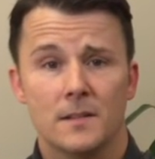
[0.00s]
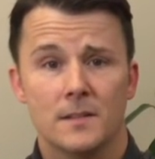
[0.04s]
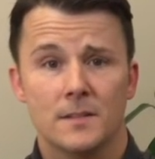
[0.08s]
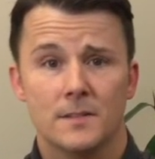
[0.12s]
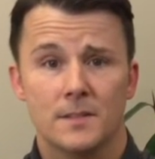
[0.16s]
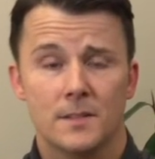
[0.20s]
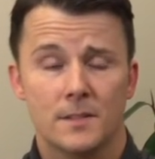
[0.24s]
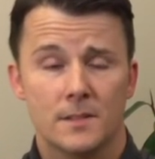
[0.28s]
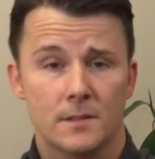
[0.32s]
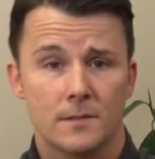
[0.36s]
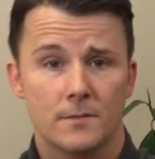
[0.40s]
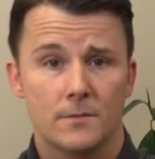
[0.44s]
It's
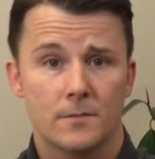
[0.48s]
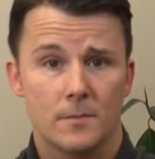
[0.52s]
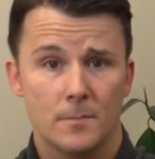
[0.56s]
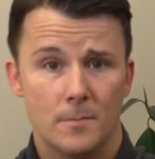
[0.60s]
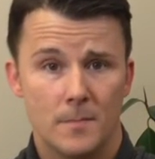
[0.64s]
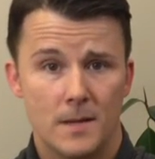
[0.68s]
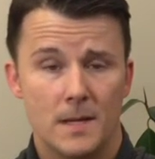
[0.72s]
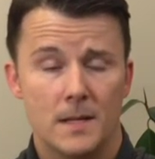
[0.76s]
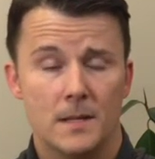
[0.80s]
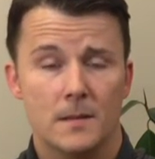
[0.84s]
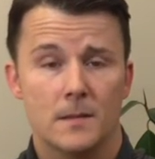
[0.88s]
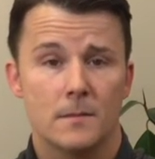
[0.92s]
just that for
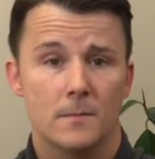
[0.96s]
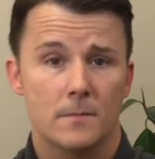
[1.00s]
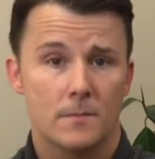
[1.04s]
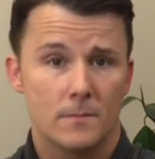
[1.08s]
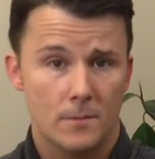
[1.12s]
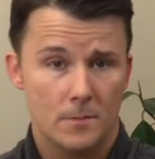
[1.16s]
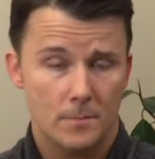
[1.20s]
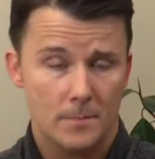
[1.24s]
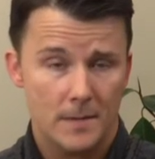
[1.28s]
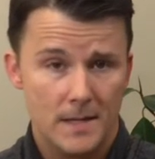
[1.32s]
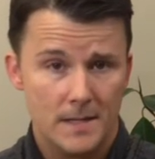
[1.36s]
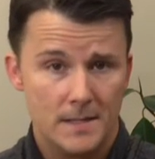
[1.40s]
me,
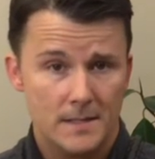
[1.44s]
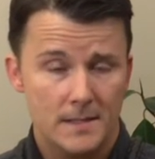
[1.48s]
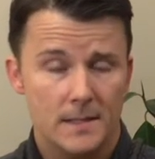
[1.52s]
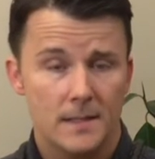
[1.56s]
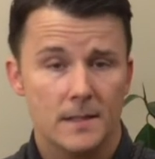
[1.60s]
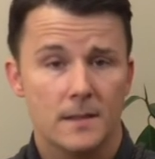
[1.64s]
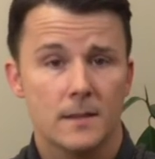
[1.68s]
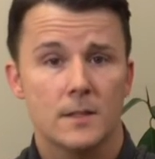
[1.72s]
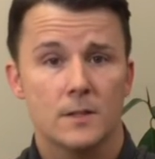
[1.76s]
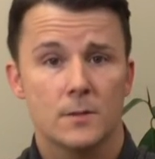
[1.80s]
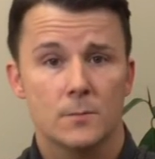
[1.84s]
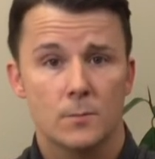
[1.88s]
for
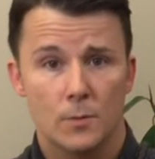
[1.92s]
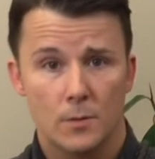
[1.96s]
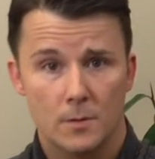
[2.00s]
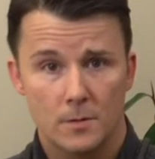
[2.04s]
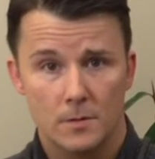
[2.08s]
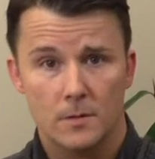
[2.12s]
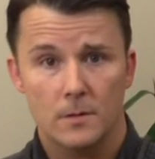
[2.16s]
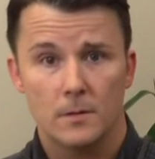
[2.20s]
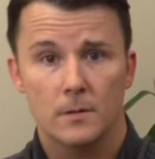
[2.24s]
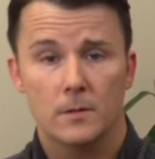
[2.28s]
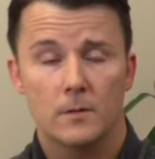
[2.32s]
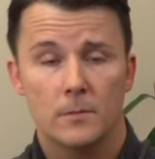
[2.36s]
pacing, these
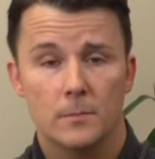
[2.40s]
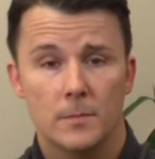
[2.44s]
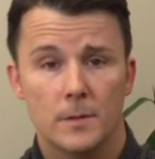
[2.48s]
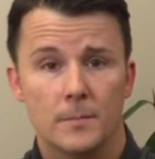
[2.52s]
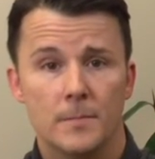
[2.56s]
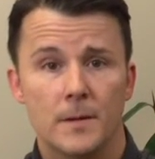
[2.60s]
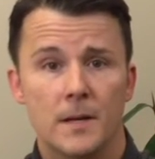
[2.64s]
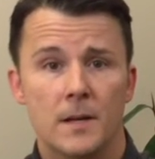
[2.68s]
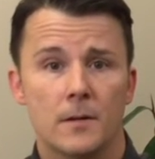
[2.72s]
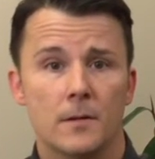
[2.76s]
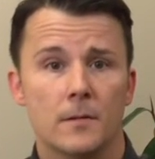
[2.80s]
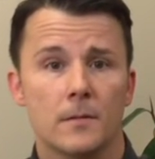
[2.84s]
work a little bit
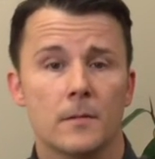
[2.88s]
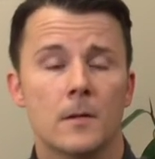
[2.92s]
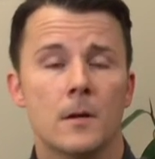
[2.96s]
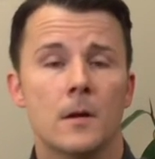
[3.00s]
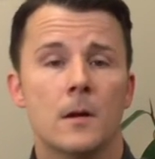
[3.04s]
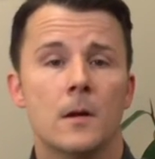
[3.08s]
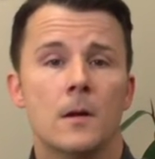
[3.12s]
better